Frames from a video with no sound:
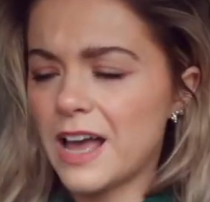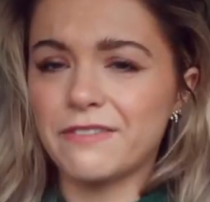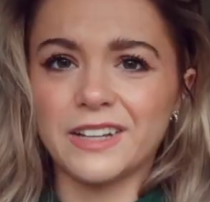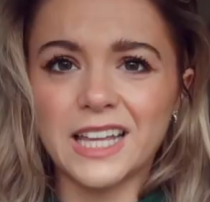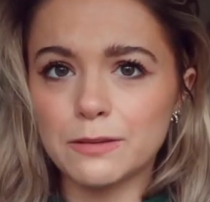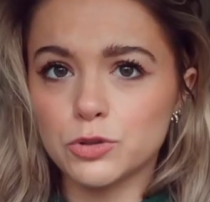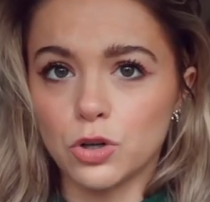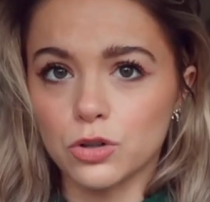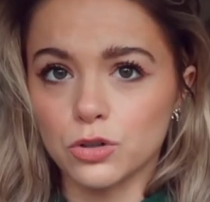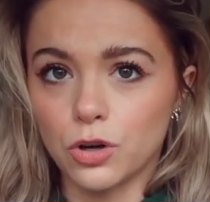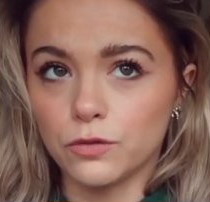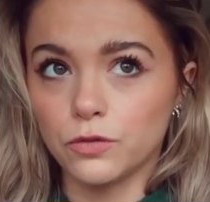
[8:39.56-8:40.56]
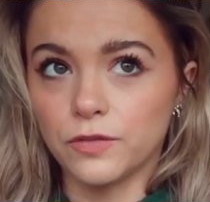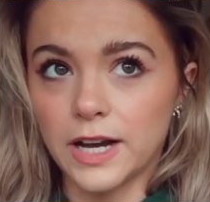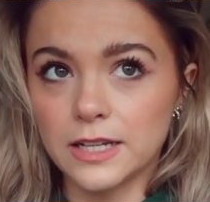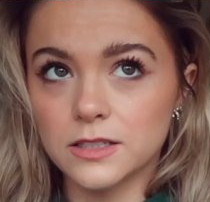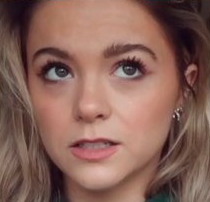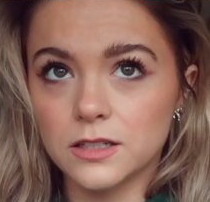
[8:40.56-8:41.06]
feel like I'm talking awful
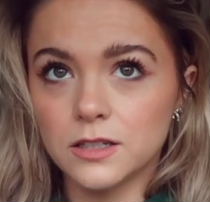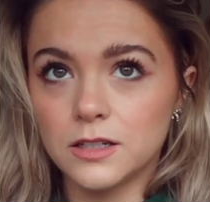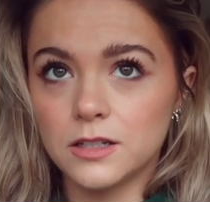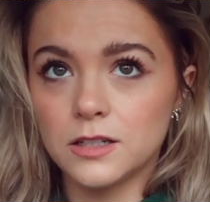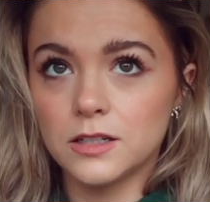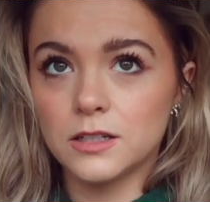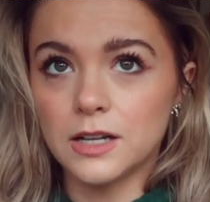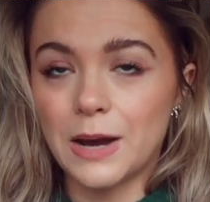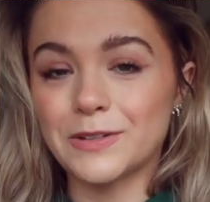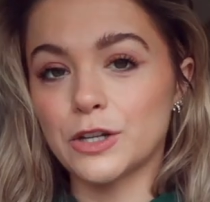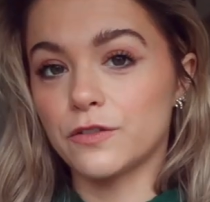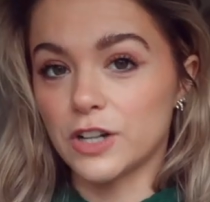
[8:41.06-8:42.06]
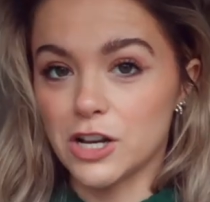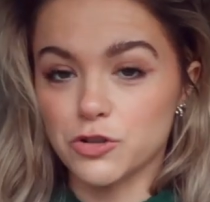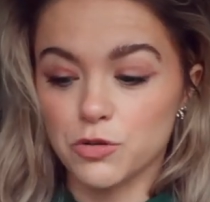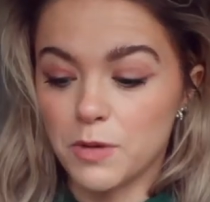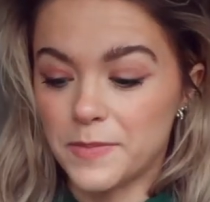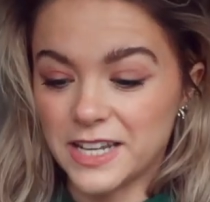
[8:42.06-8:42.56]
fast. I was out for
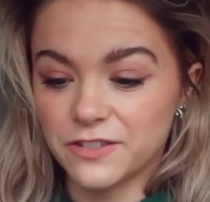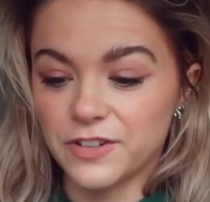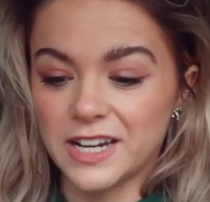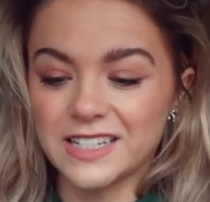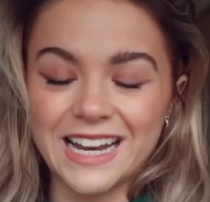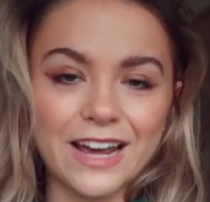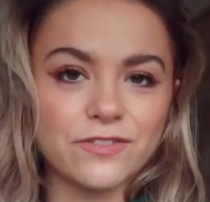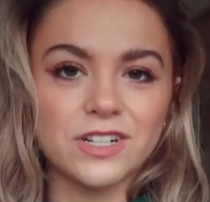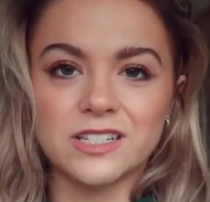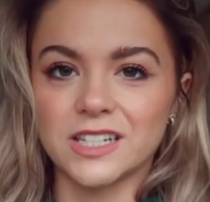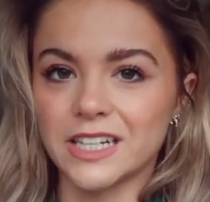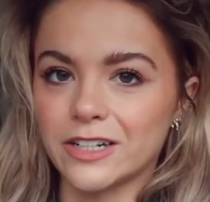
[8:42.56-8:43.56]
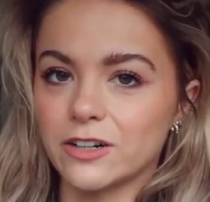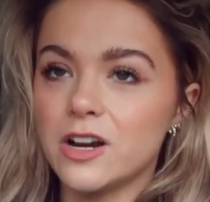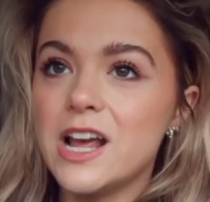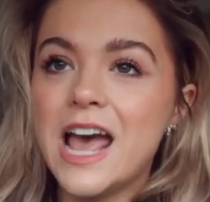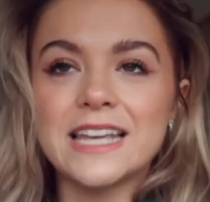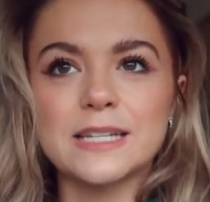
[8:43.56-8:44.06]
lunch with my best friend, and after I see her,
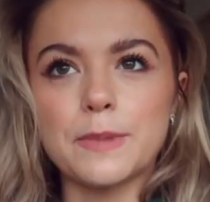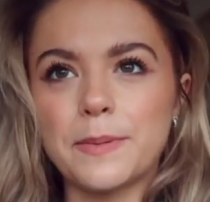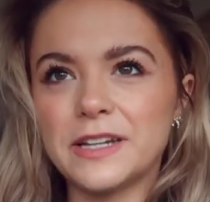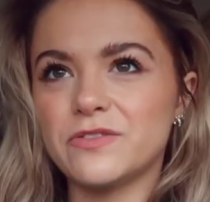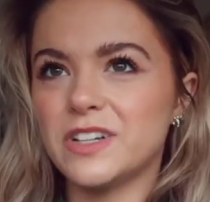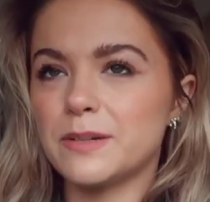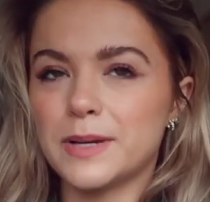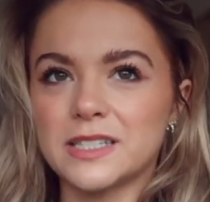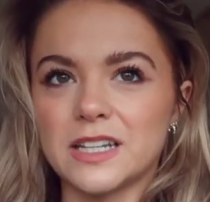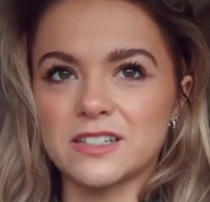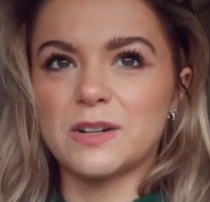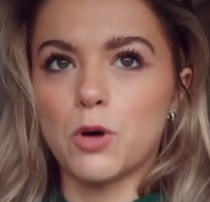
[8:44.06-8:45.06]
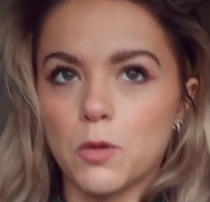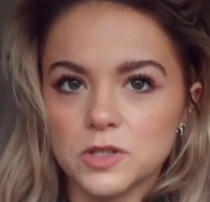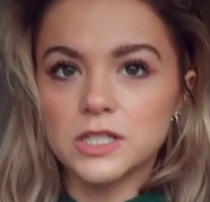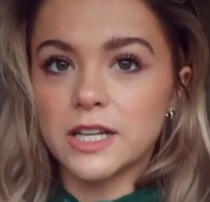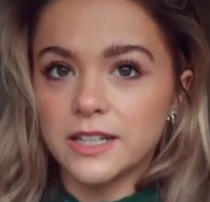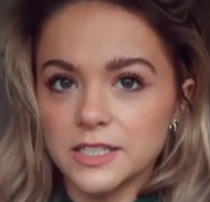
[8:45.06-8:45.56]
it's like my best friend and my sister, I'm
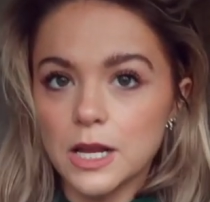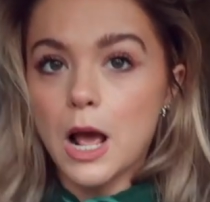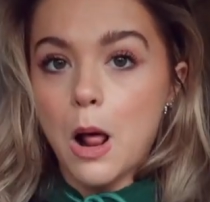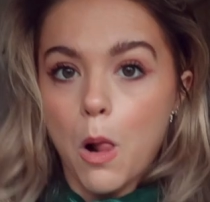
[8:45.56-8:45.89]
always in like this